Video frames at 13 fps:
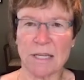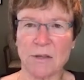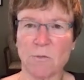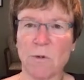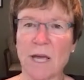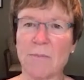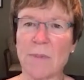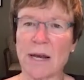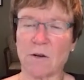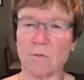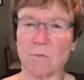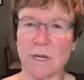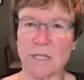And the way
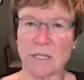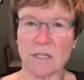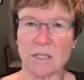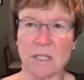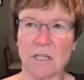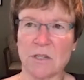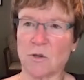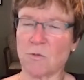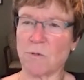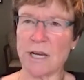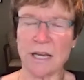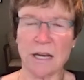medical residencies or